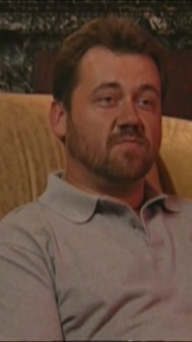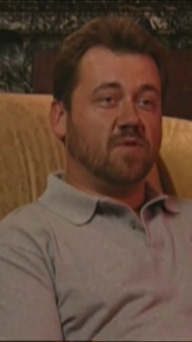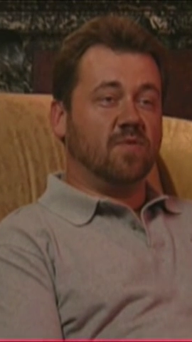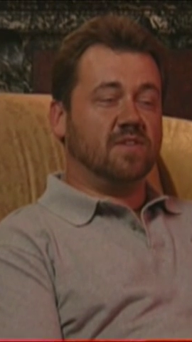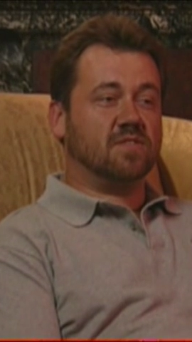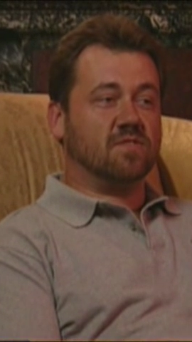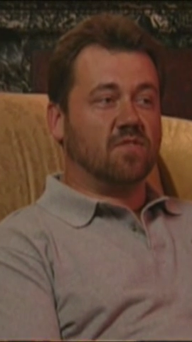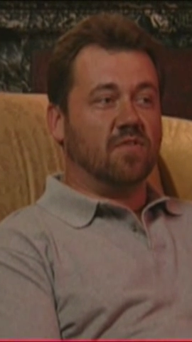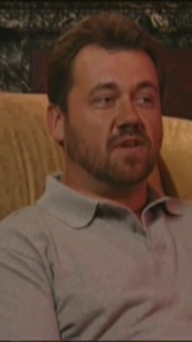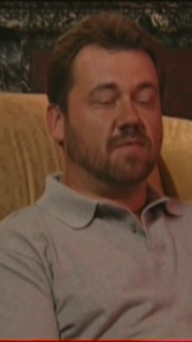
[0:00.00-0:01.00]
we went. So
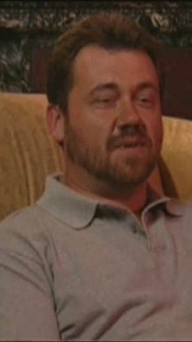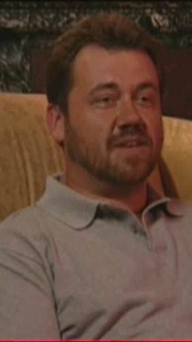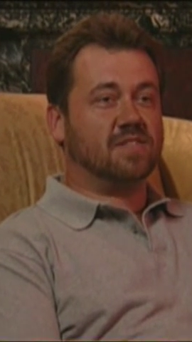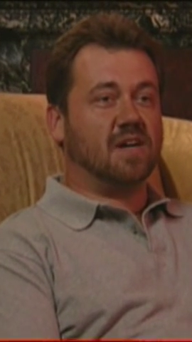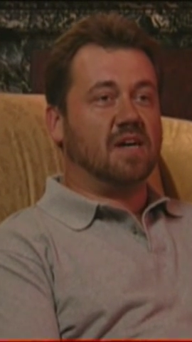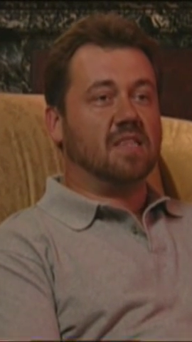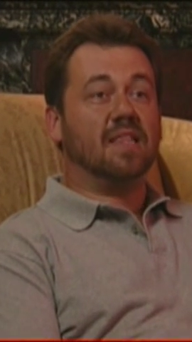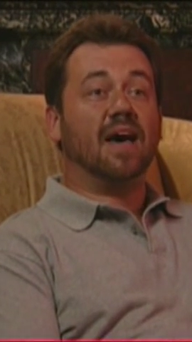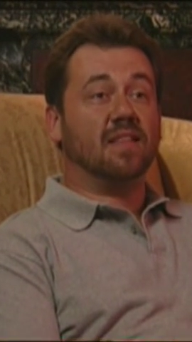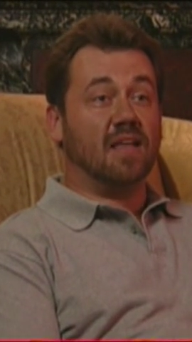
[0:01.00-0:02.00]
growing up, I saw a
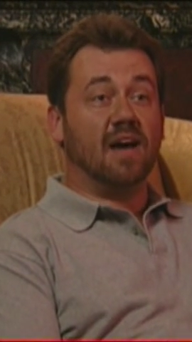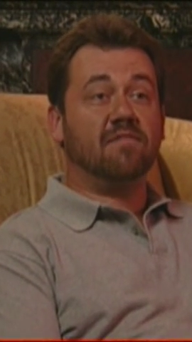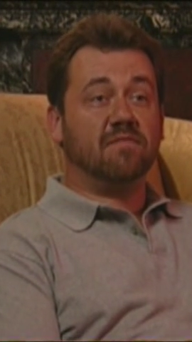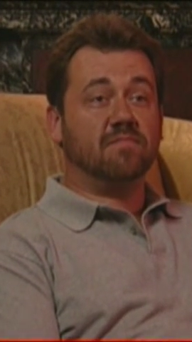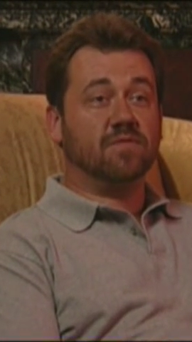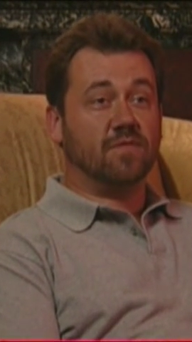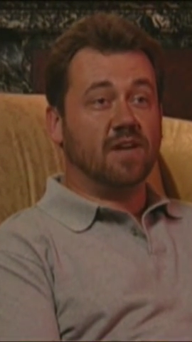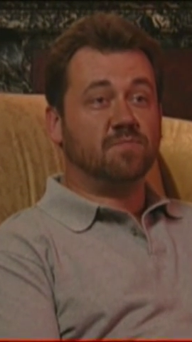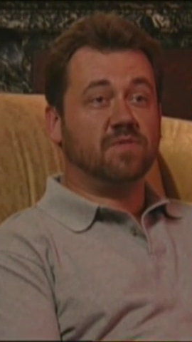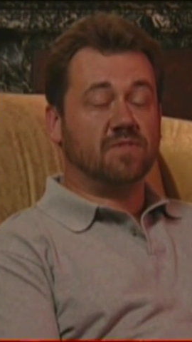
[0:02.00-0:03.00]
lot of live
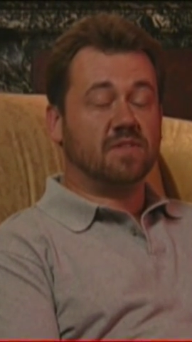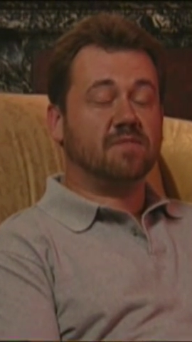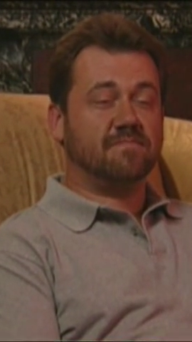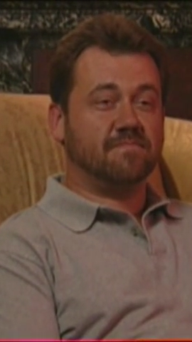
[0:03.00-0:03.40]
bluegrass music.